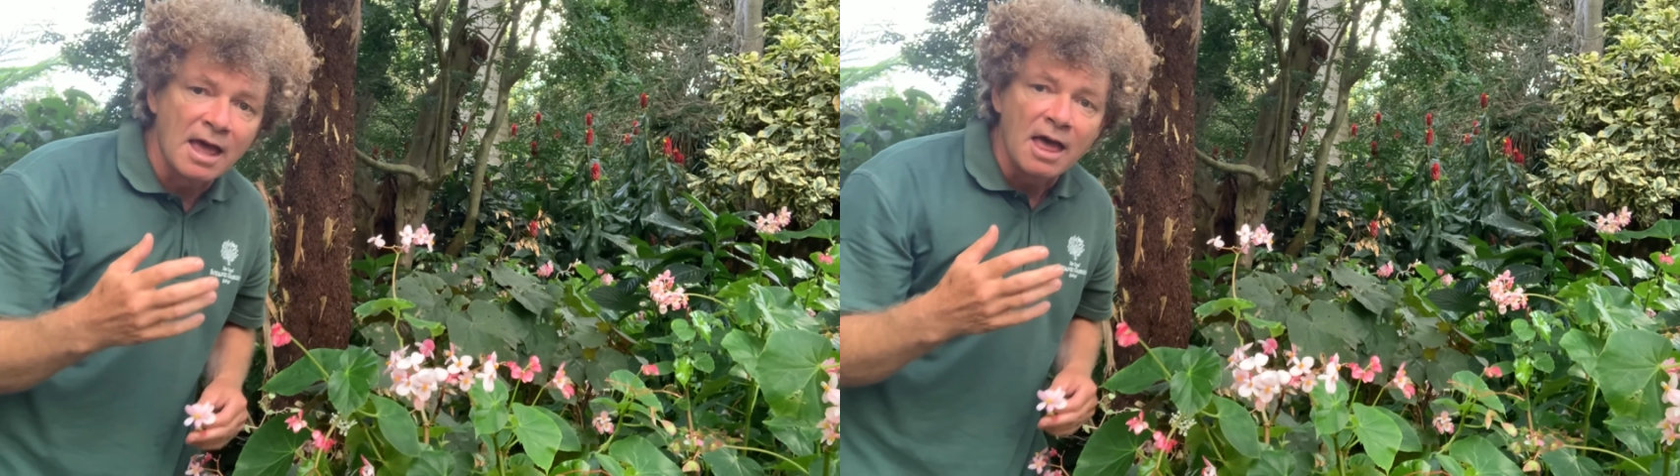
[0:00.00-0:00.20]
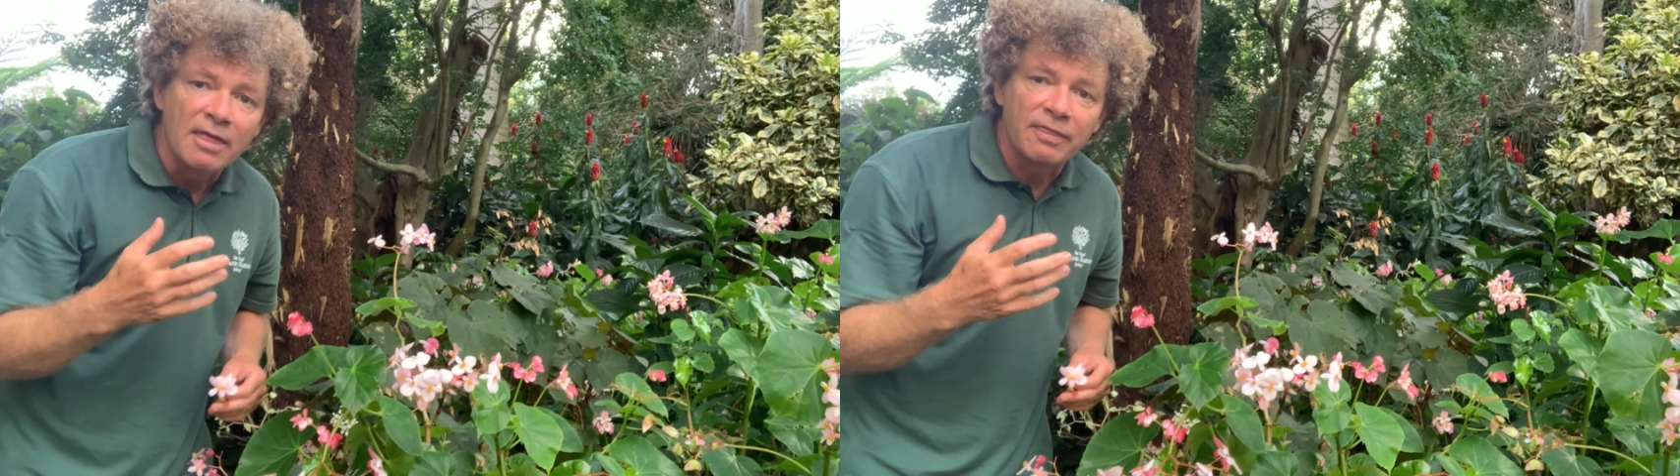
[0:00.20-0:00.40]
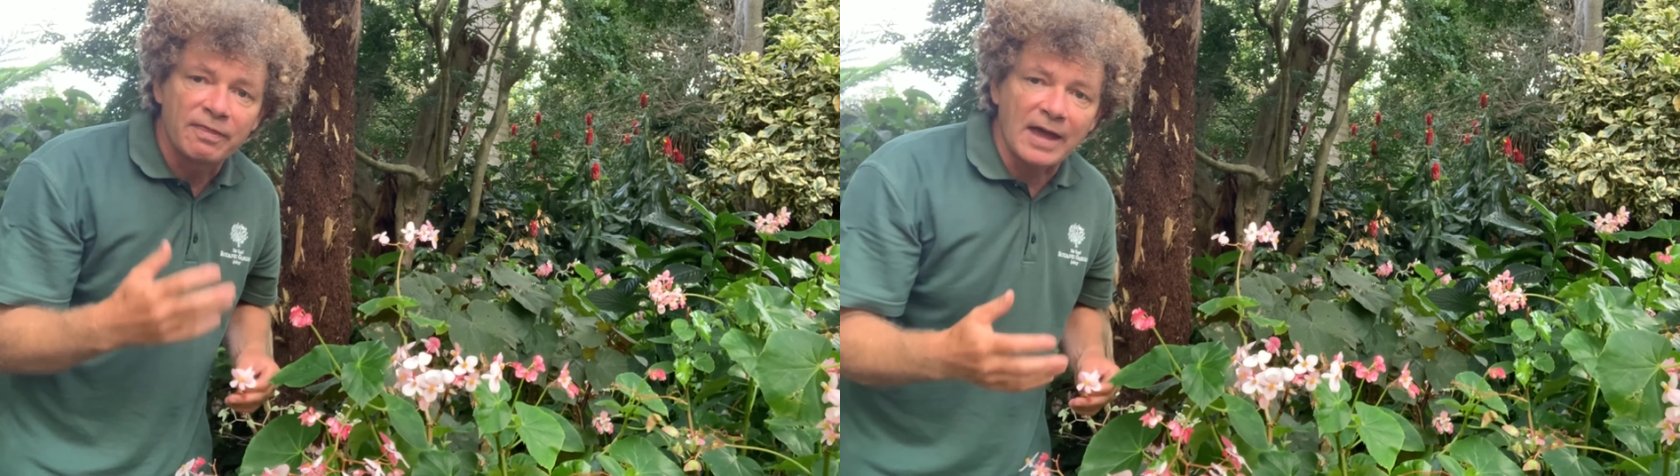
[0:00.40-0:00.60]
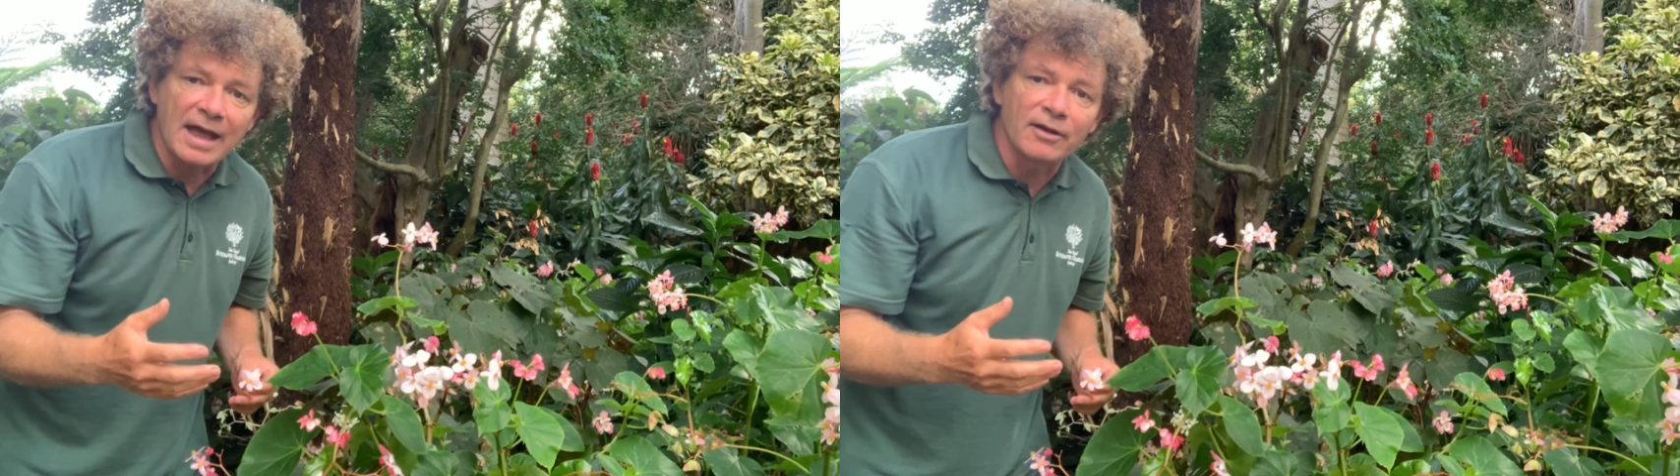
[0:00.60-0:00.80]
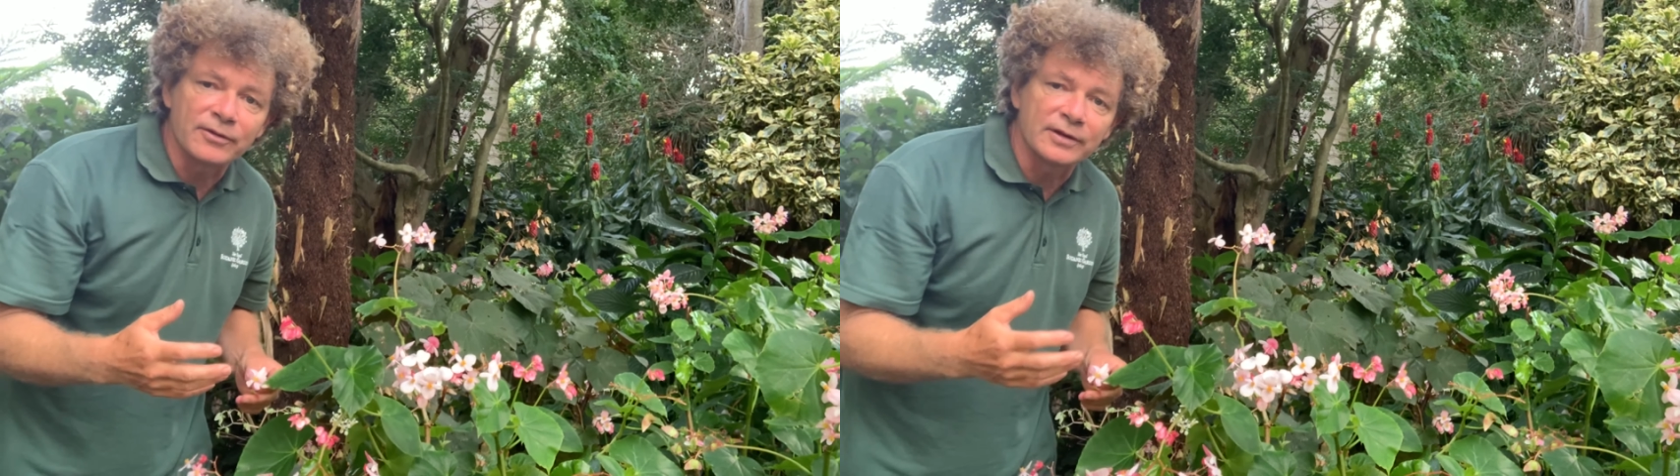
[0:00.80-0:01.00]

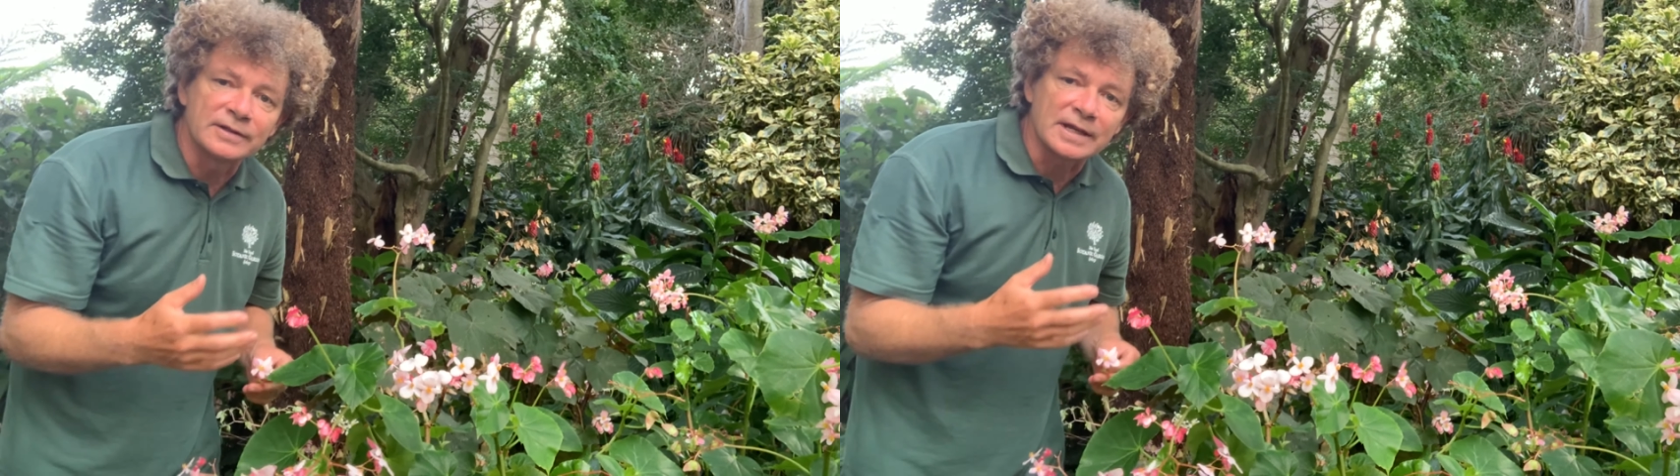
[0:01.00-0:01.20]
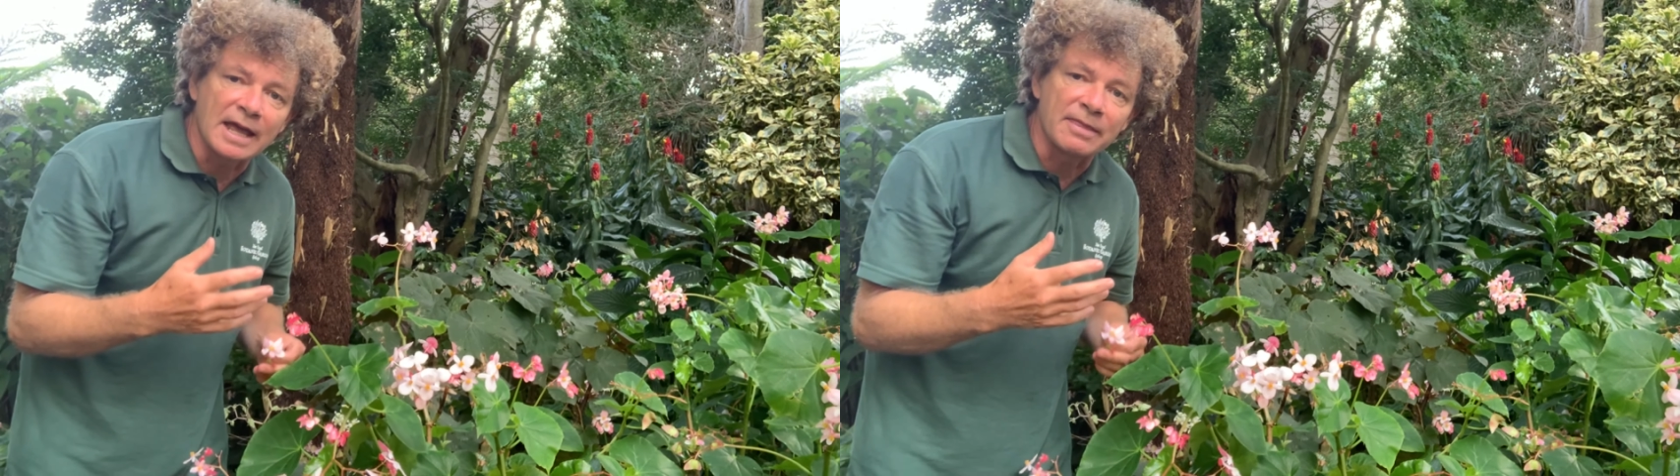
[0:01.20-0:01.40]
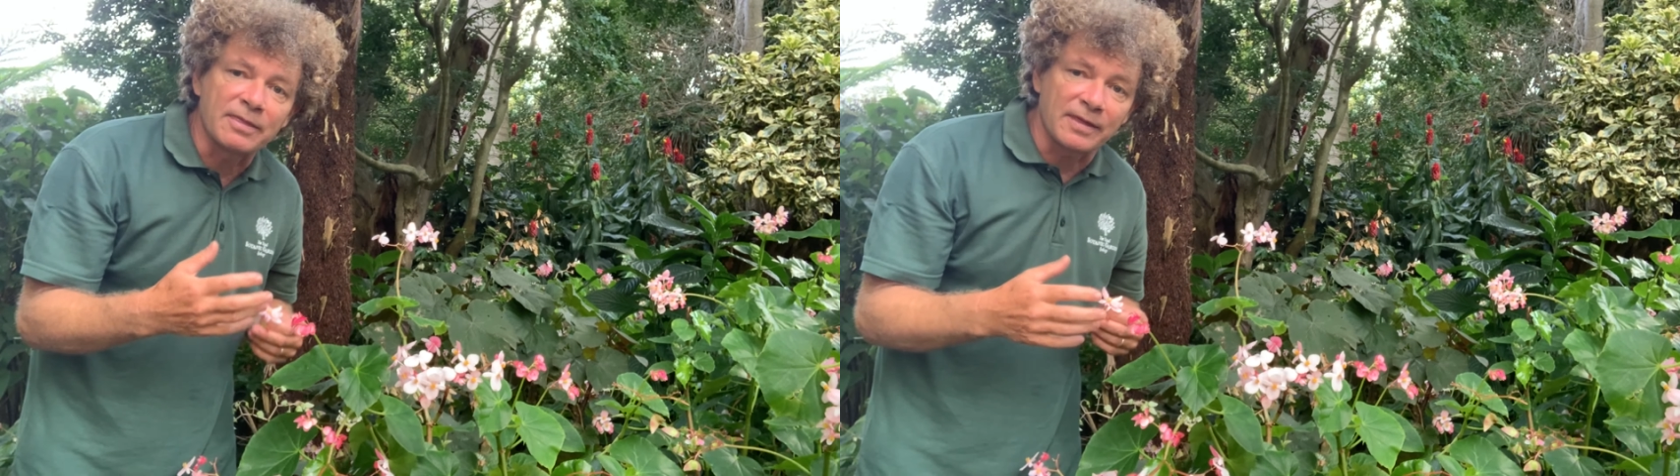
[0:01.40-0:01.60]
thousands and